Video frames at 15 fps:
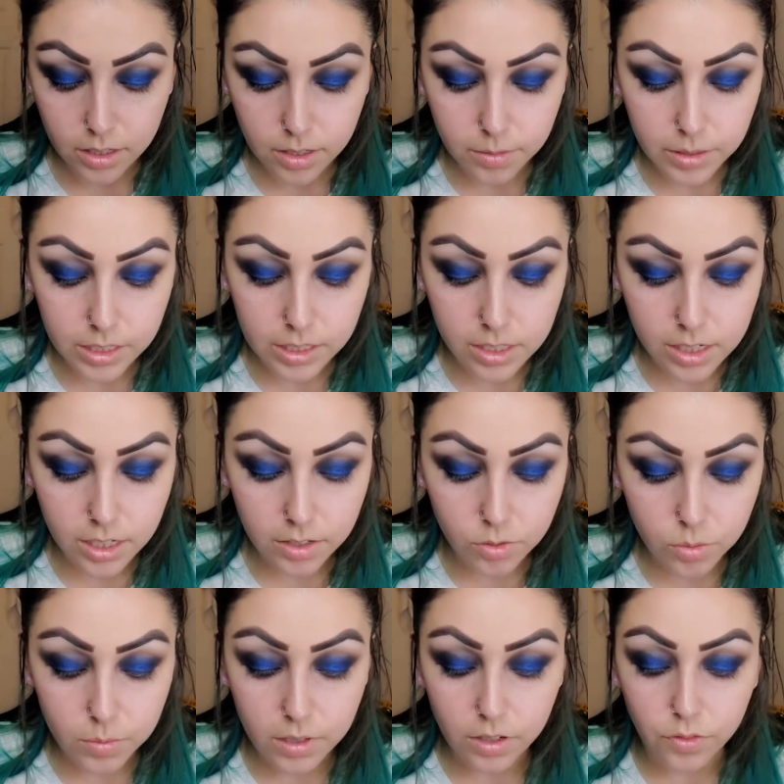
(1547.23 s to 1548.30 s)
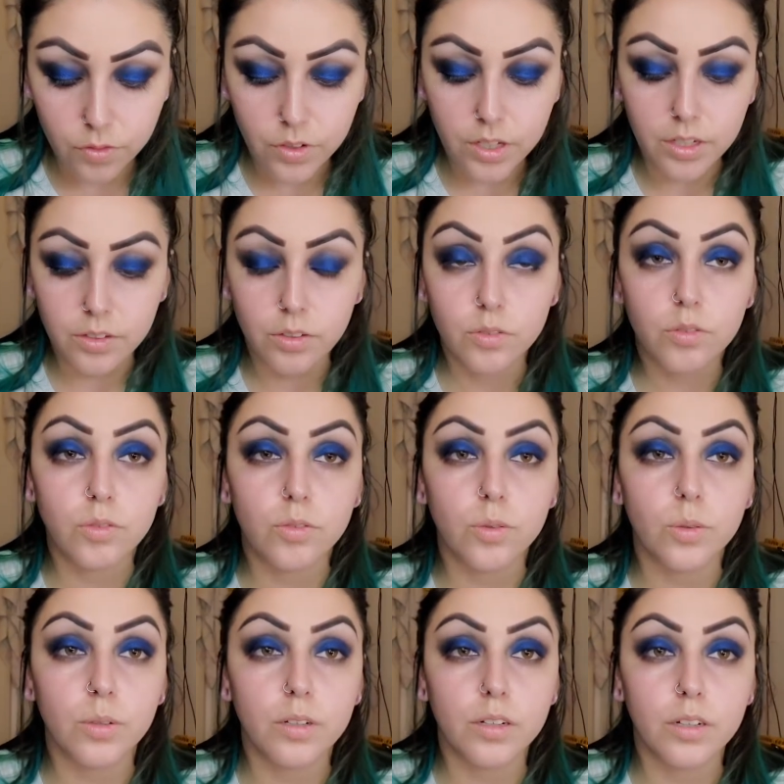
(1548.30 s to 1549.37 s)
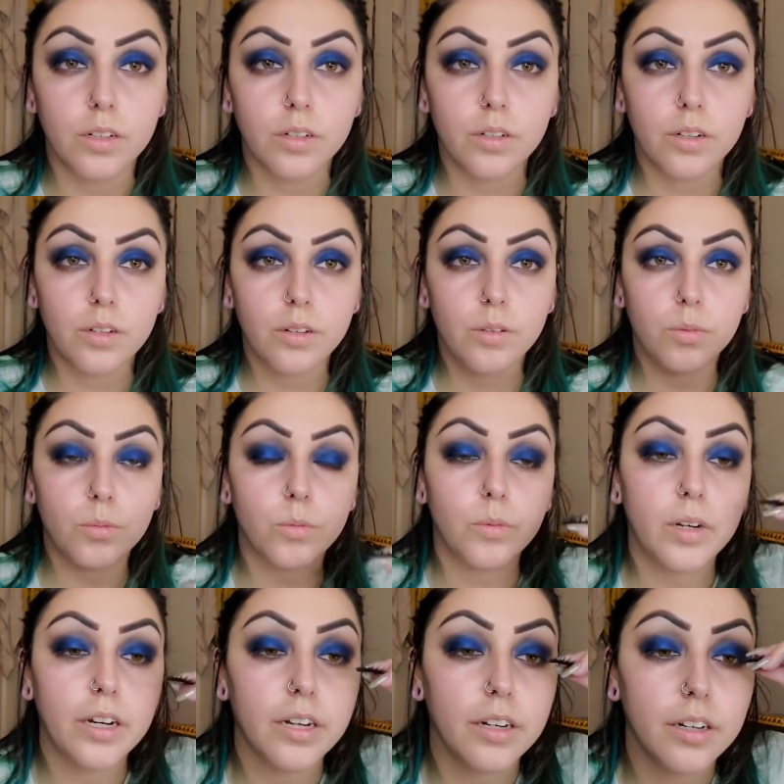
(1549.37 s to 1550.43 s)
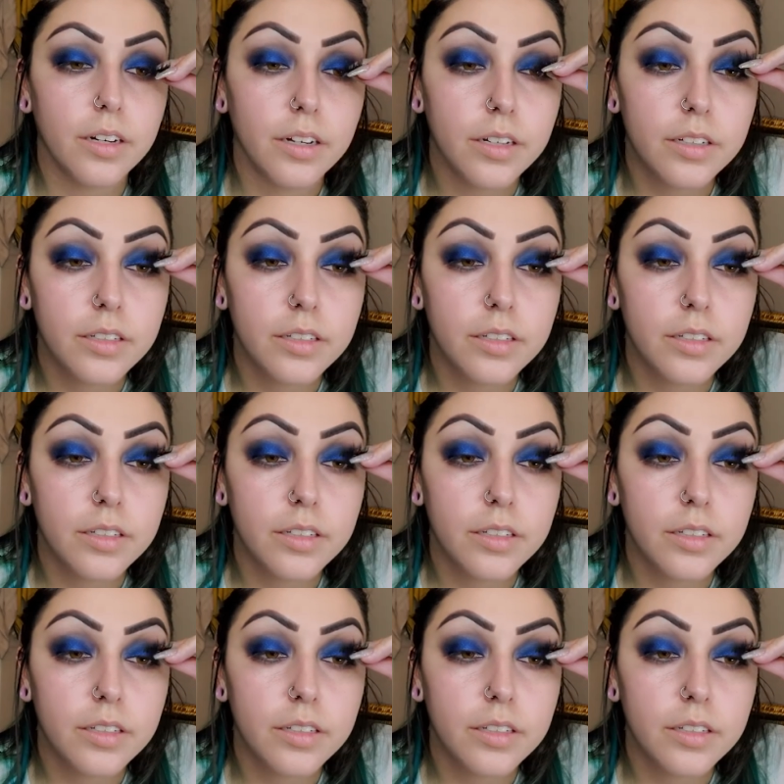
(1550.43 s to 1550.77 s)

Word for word: because it gives me a feel for where